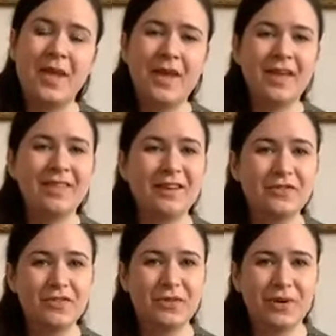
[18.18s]
Thanks for
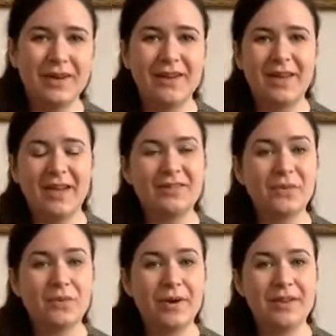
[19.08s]
joining. As
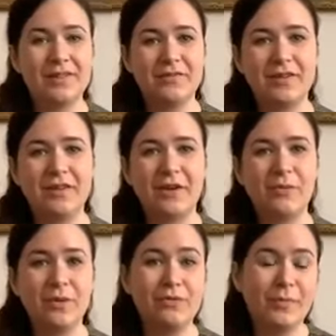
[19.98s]
always, the video
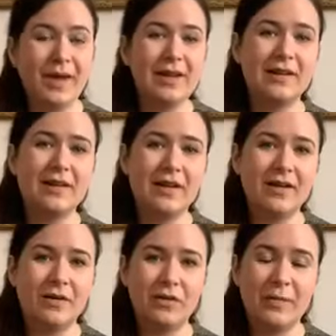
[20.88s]
will remain
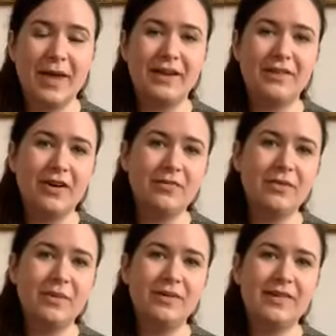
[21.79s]
on the page
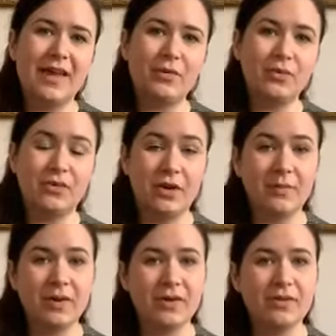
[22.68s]
afterwards and also
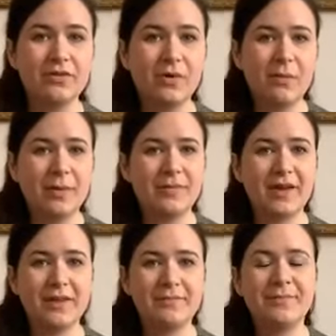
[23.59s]
uploaded onto our
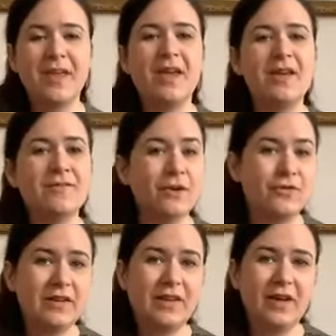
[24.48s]
website. Feel
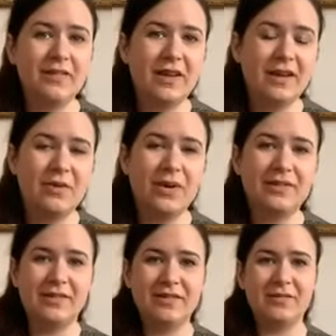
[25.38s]
free to ask any
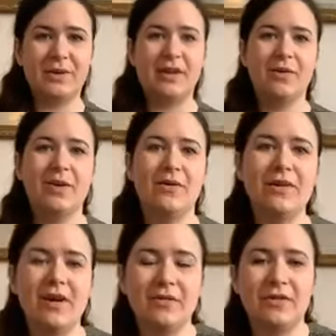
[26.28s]
questions as we go along.
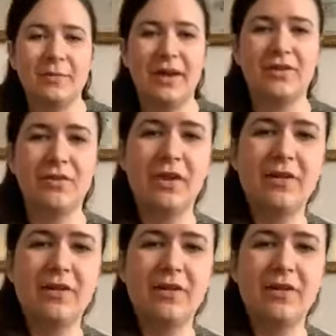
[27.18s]
I'll just make sure that I've